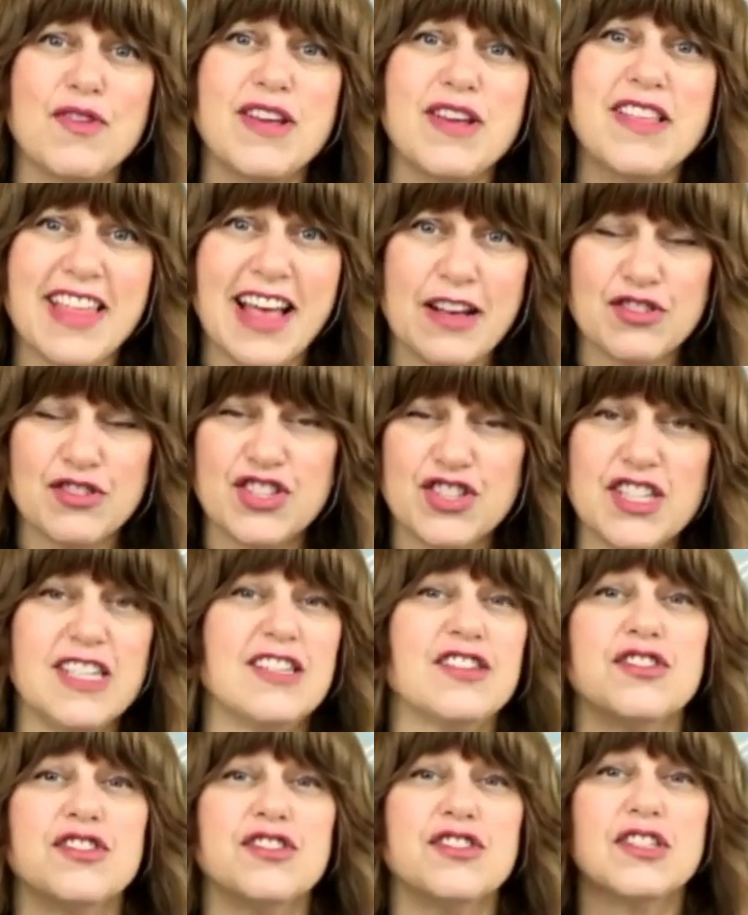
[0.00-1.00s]
3,000
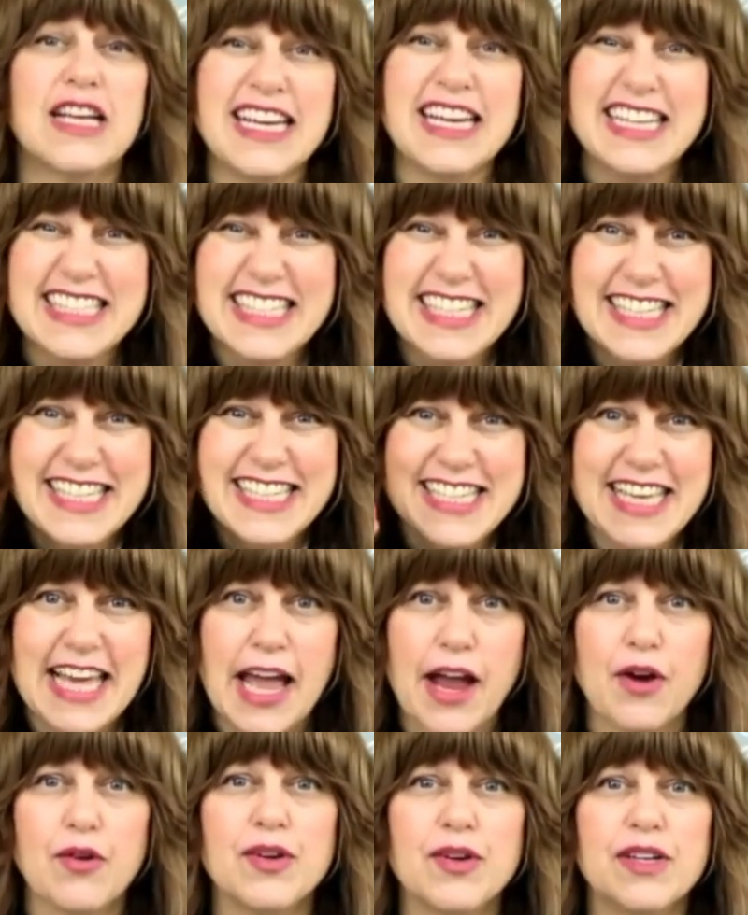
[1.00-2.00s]
years. It is
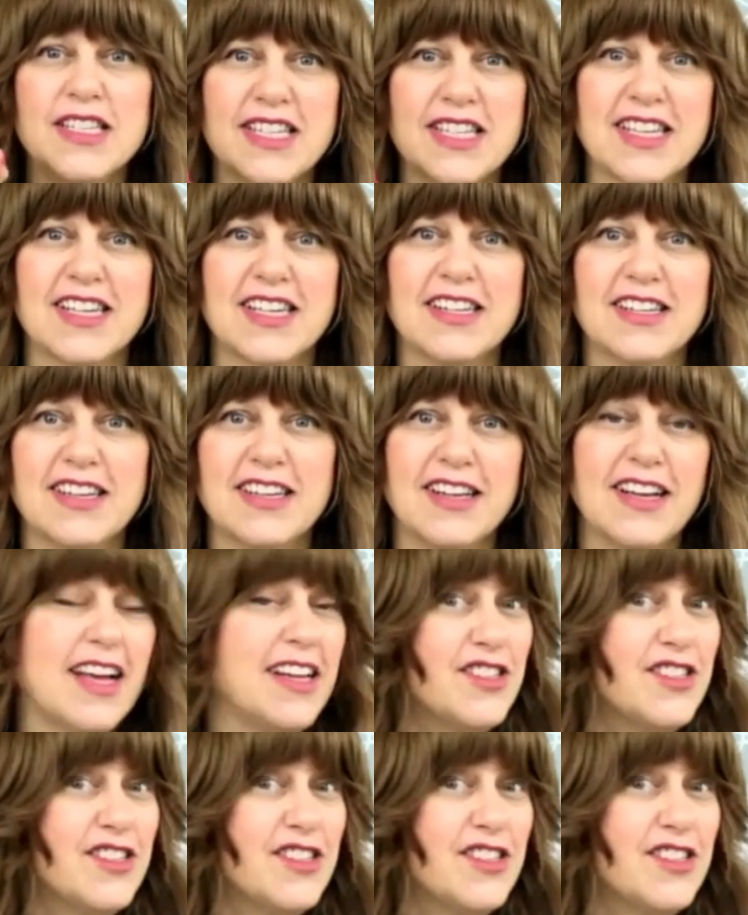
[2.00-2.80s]
guaranteed.